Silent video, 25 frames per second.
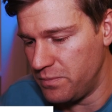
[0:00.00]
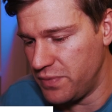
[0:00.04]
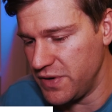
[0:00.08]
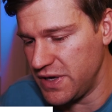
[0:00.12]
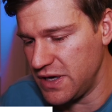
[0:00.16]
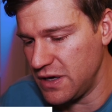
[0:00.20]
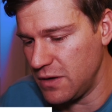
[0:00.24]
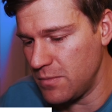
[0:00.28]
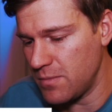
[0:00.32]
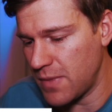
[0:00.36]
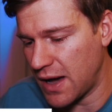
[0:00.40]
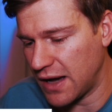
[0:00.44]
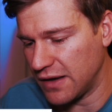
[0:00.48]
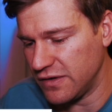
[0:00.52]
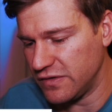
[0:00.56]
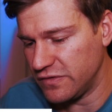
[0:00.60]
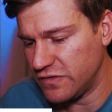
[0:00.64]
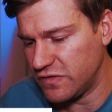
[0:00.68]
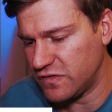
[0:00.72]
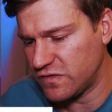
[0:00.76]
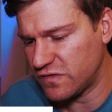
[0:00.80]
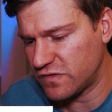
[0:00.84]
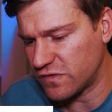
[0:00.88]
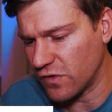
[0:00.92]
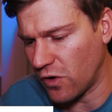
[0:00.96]
Be my
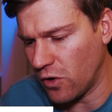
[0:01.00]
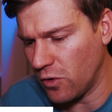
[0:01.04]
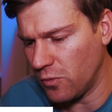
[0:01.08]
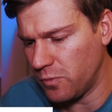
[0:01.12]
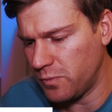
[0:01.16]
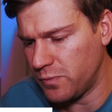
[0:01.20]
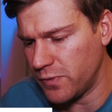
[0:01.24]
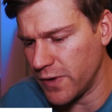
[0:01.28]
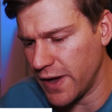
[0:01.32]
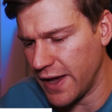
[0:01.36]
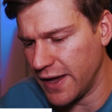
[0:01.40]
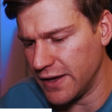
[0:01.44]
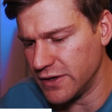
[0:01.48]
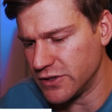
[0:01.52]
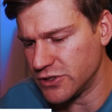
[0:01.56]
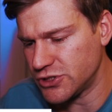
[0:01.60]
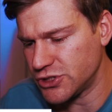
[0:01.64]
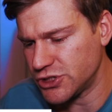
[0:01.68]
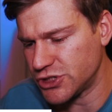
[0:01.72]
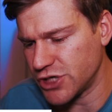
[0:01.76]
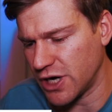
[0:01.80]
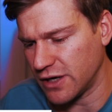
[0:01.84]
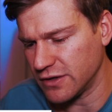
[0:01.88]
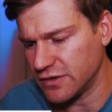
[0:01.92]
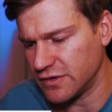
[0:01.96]
soap and
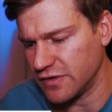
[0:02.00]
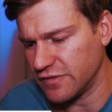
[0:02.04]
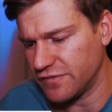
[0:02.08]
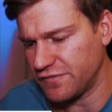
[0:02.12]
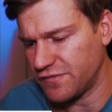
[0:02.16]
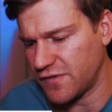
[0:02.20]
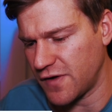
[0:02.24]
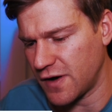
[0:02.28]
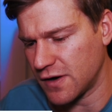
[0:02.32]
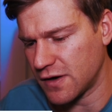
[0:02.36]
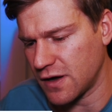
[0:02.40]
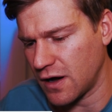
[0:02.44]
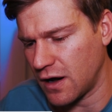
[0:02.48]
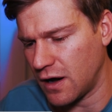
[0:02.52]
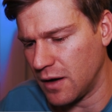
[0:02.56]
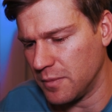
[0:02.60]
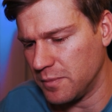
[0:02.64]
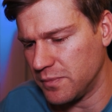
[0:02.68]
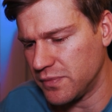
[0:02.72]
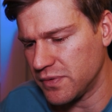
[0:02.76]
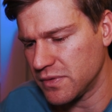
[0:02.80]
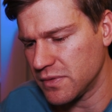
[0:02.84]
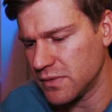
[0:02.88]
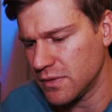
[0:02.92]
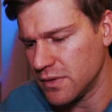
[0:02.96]
shut the fuck
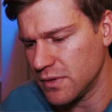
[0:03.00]
up.